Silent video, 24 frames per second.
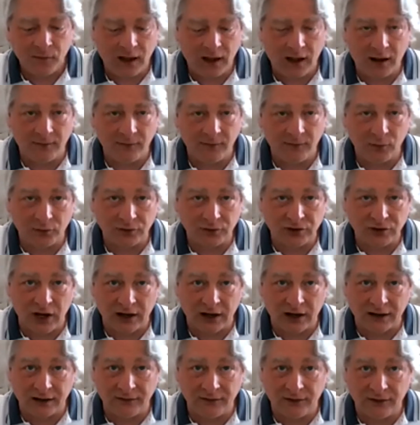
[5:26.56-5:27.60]
We're
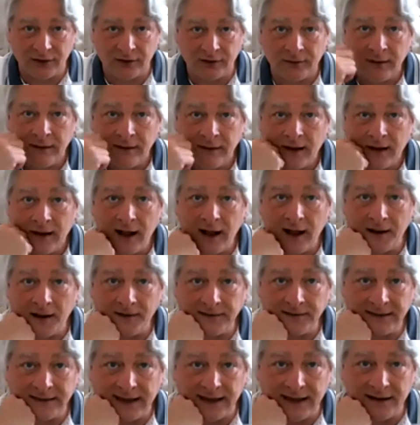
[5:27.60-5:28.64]
talking the
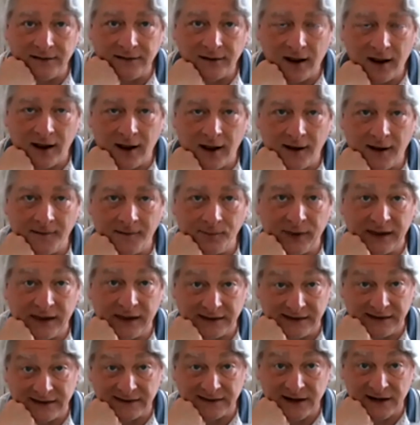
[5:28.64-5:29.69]
late
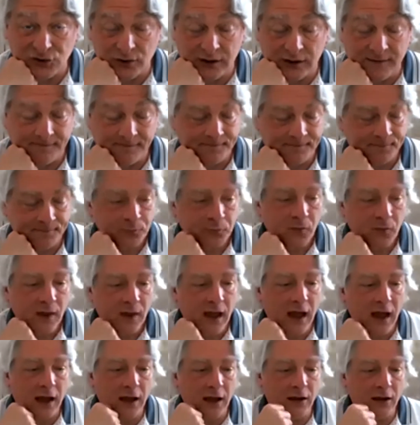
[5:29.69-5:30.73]
18th century.
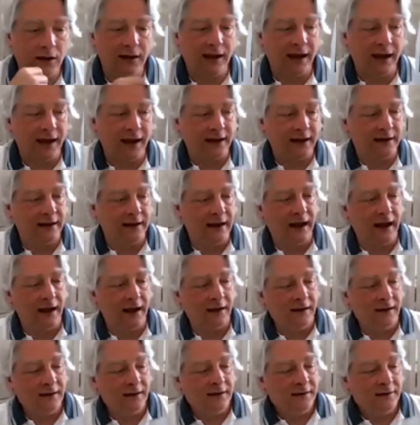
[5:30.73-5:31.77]
And
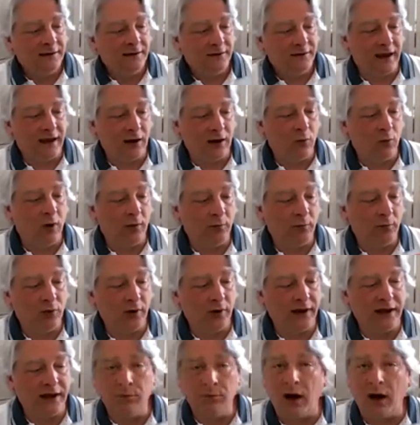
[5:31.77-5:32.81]
at one
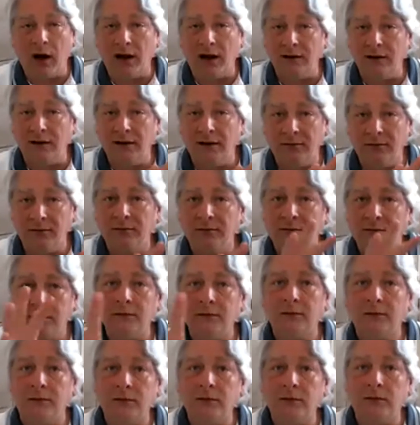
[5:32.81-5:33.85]
point he bought
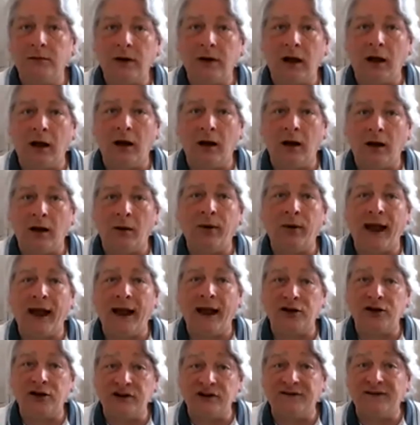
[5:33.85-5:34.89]
a
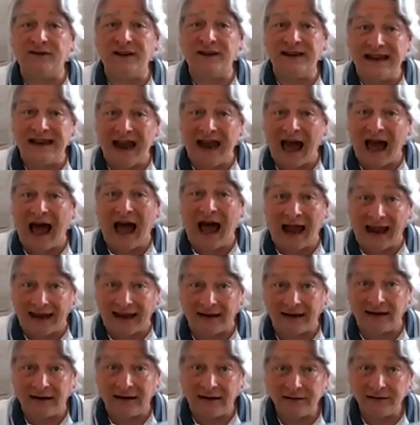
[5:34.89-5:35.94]
package of 9
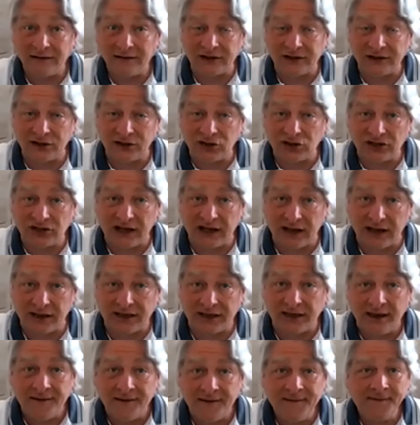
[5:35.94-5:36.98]
such teeth.
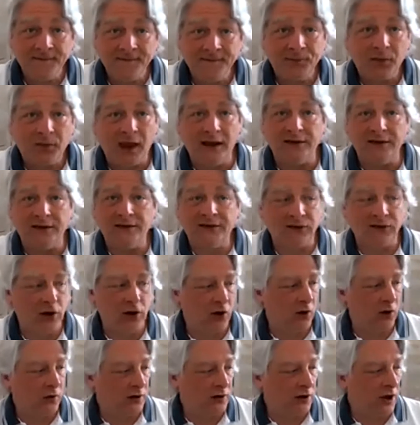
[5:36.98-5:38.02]
And
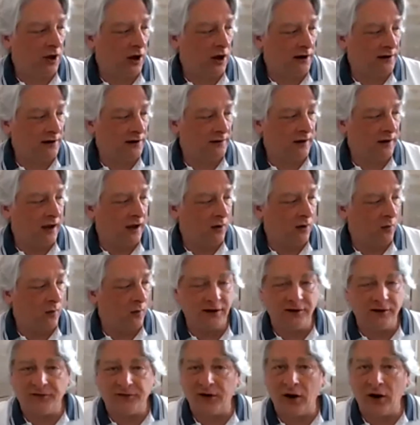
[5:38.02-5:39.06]
so Clark wanted
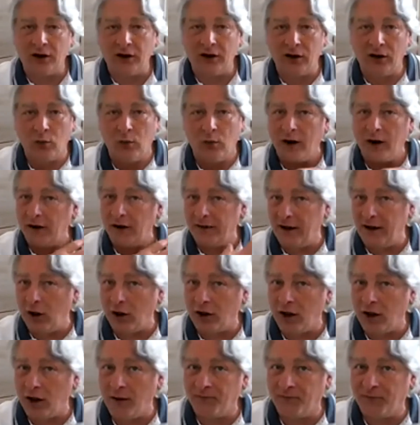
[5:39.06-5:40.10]
to figure out, where do they all
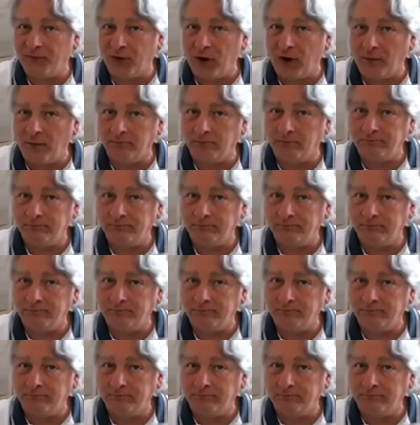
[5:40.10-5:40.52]
come from?